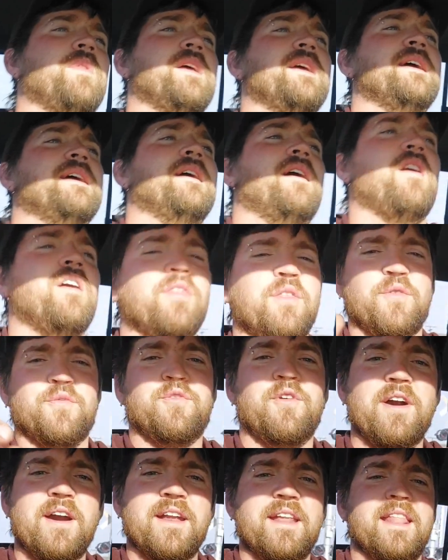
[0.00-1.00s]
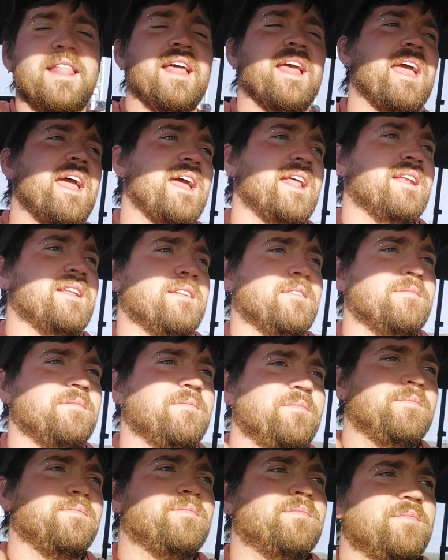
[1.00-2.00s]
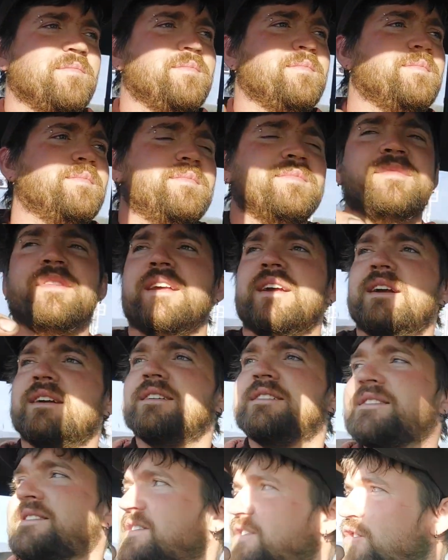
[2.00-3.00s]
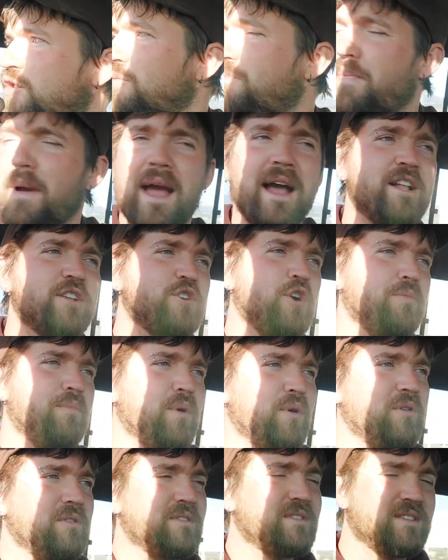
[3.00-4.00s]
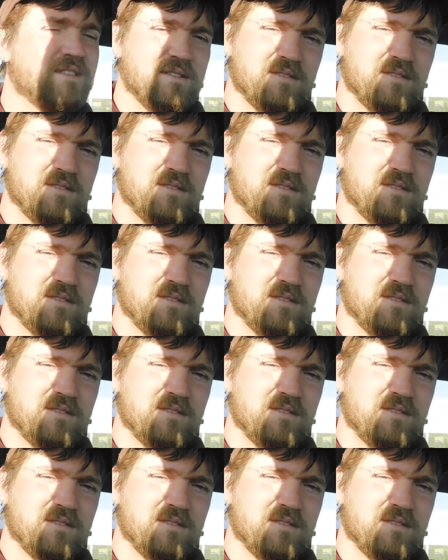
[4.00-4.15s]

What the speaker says: On the front of the head, there's 2 banjo bolts,